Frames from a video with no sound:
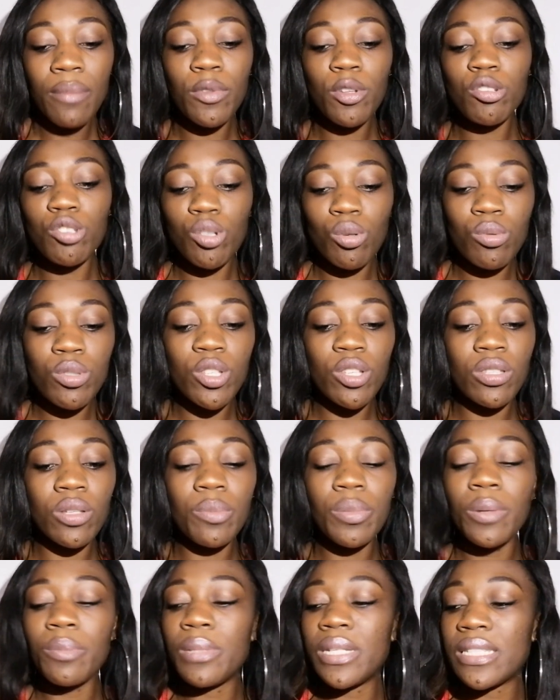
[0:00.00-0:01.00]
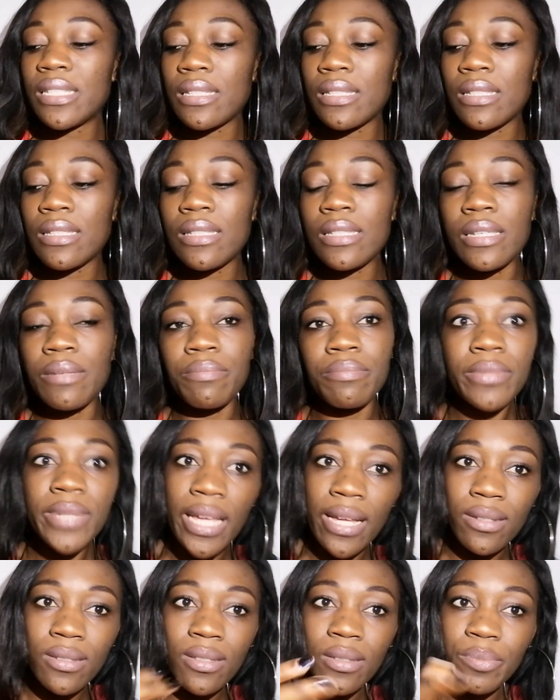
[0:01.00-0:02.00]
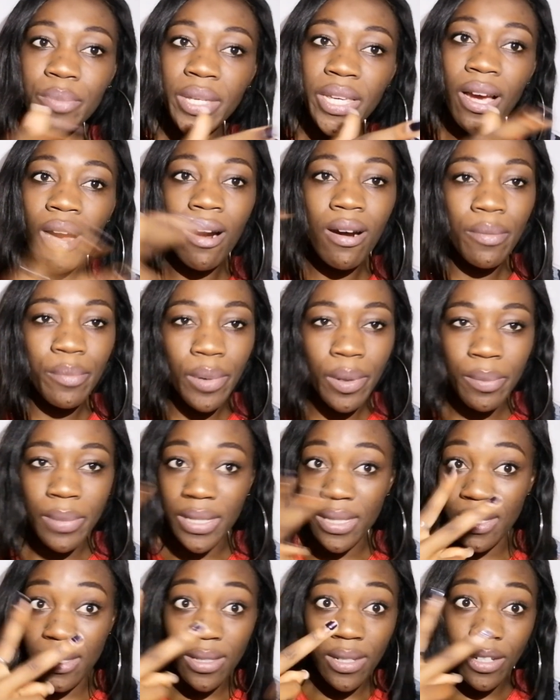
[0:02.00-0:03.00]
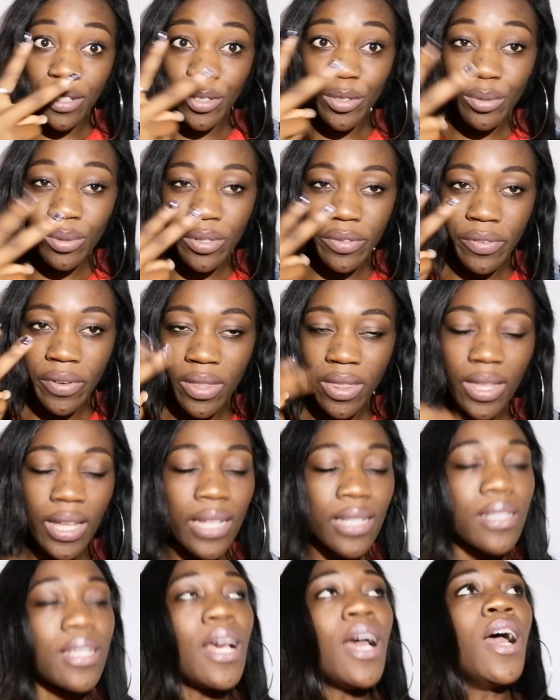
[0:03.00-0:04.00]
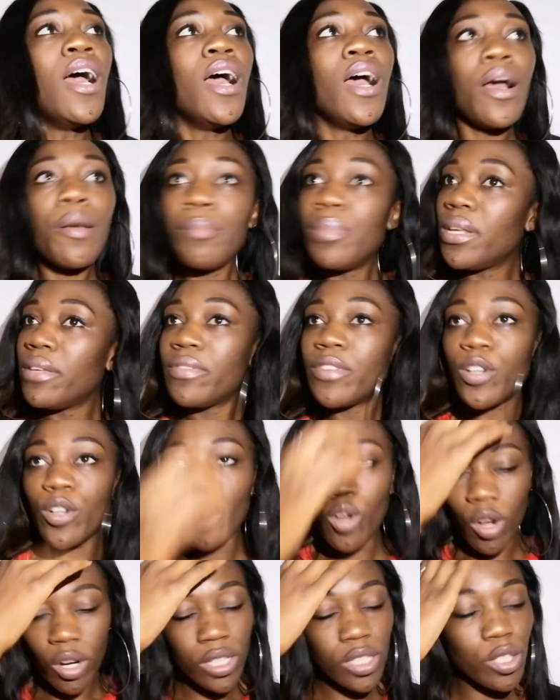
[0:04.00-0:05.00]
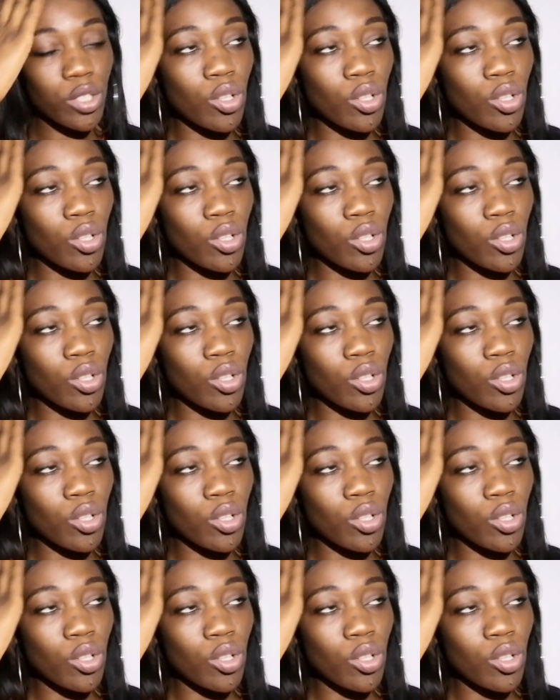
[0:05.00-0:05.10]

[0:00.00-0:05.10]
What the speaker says: I'm not sure who's on the publicity team. Yes, PR and publicity are two different things, believe it or not.